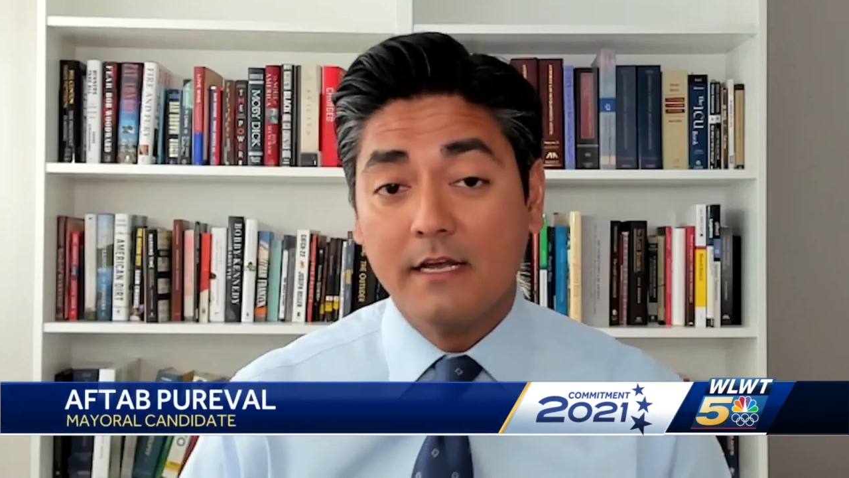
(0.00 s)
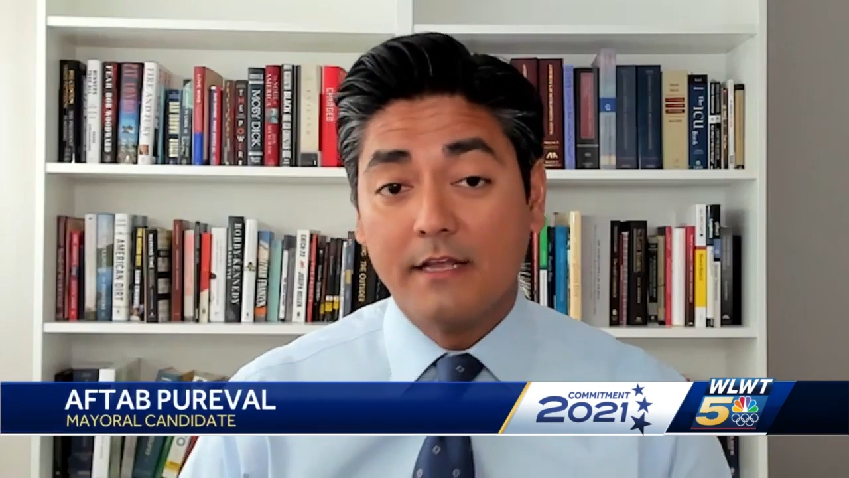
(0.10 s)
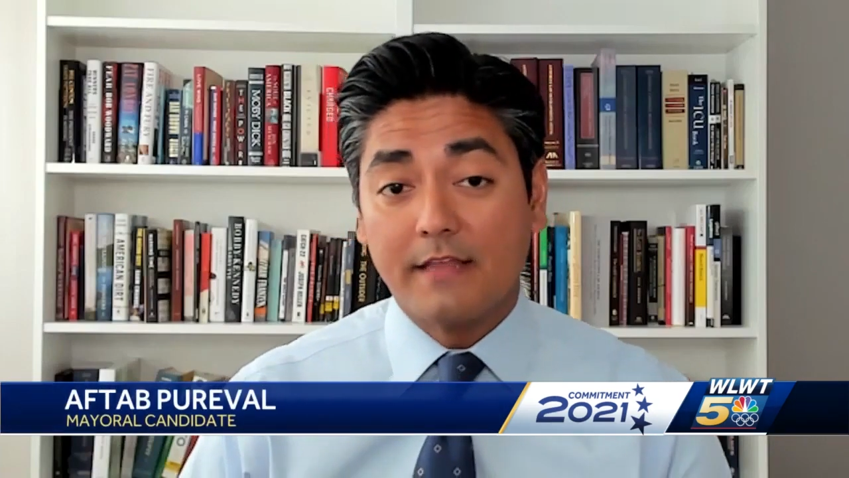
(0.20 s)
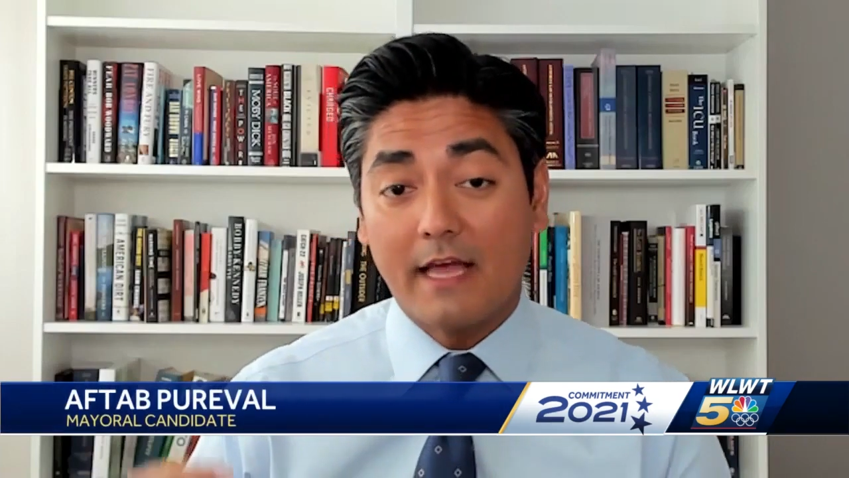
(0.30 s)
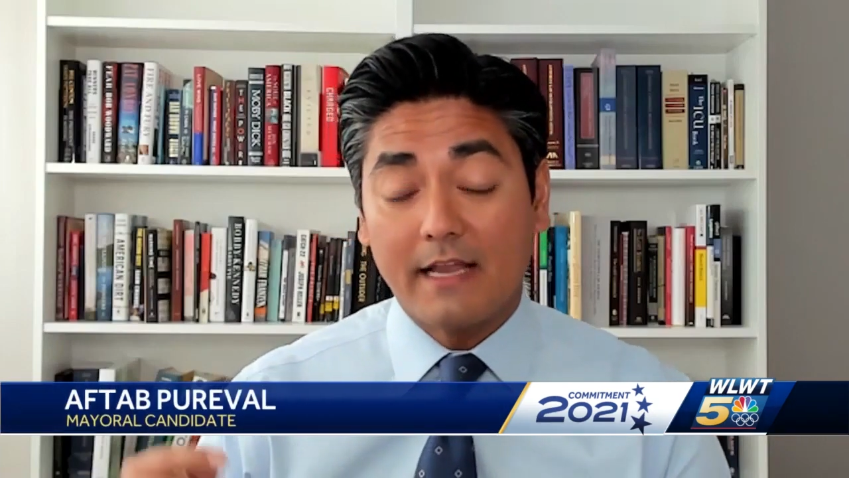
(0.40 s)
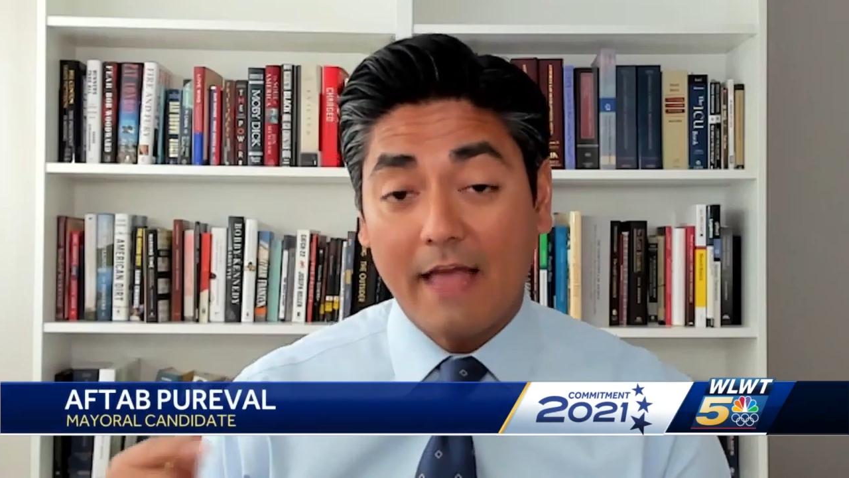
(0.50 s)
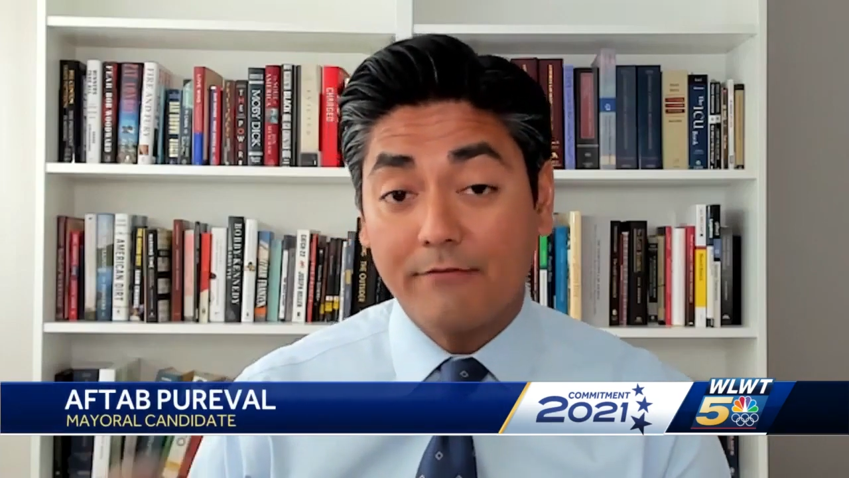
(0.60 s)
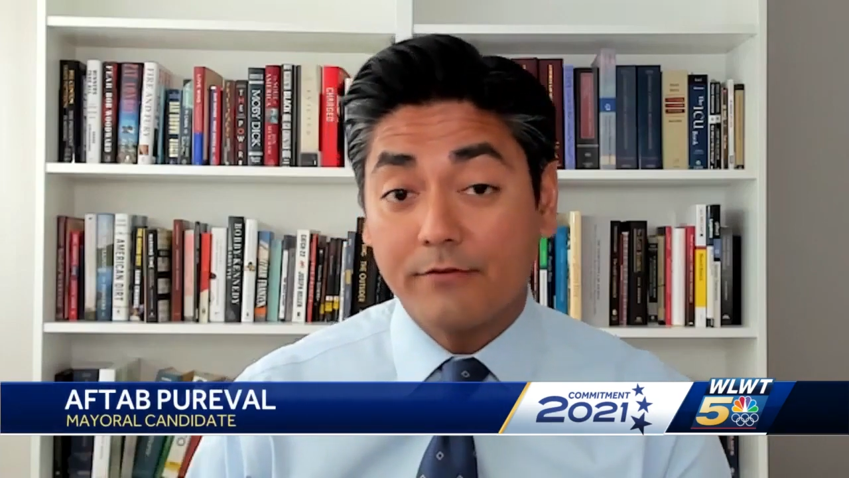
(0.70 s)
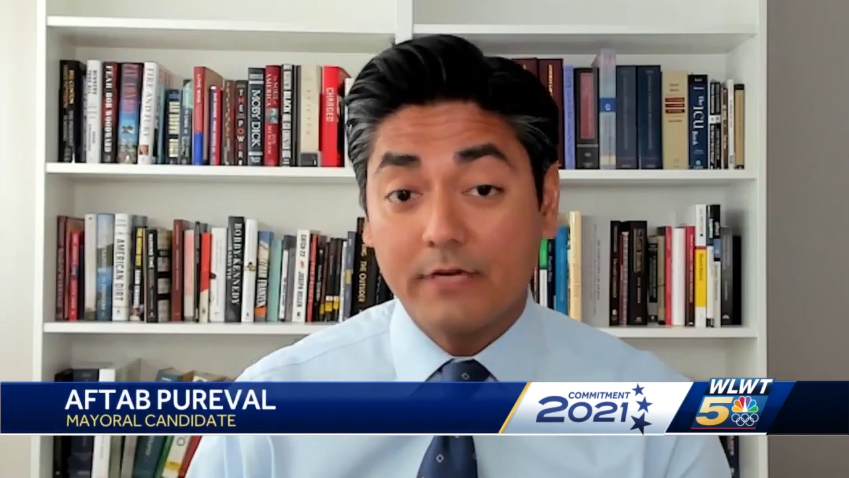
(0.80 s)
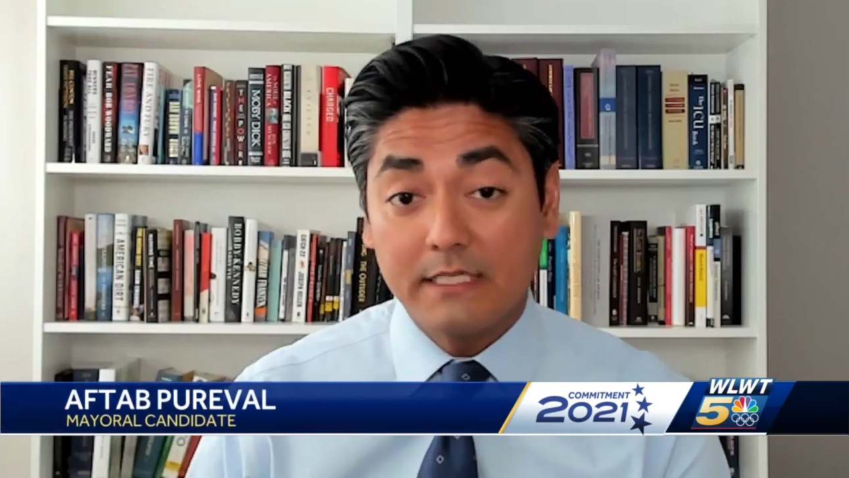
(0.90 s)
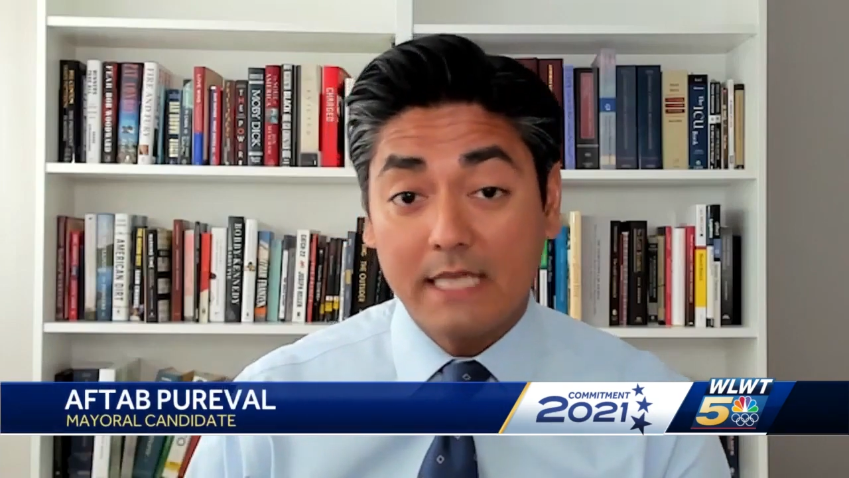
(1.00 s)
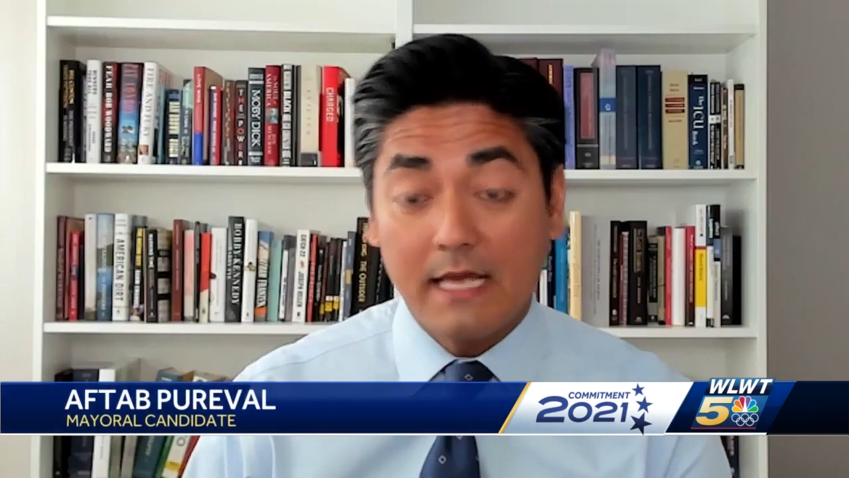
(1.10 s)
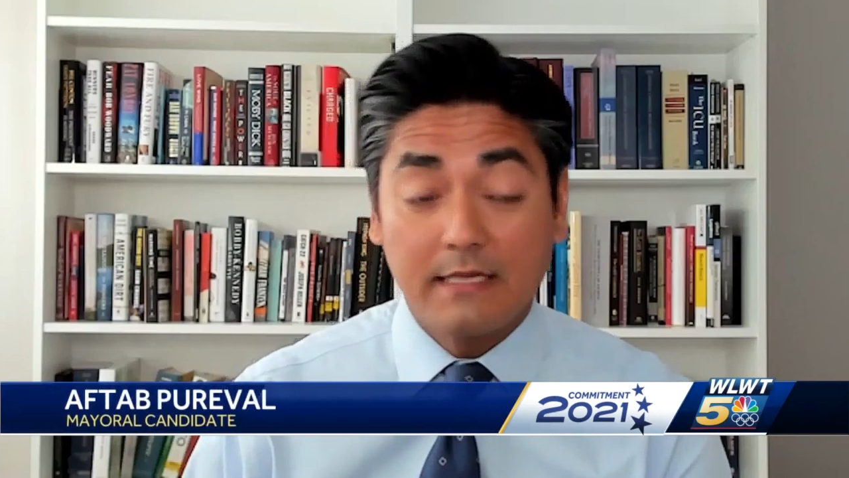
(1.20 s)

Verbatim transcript: that everyday